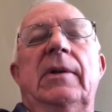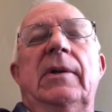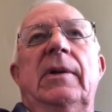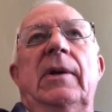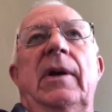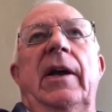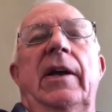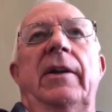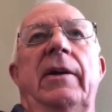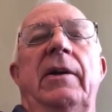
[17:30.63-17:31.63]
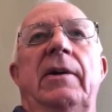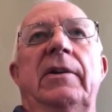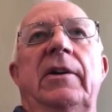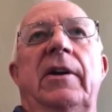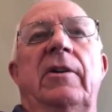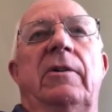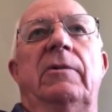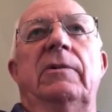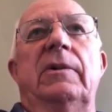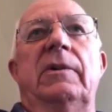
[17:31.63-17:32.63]
and, you know,
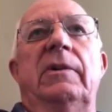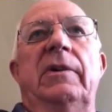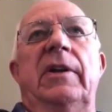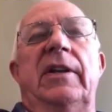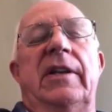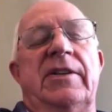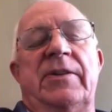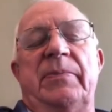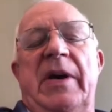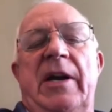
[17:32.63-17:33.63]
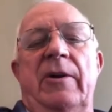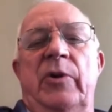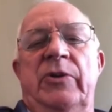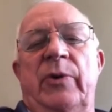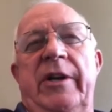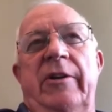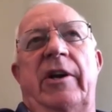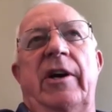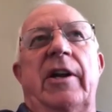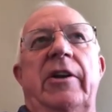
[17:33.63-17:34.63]
it doesn't matter which way you
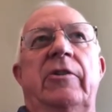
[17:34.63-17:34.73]
cut it.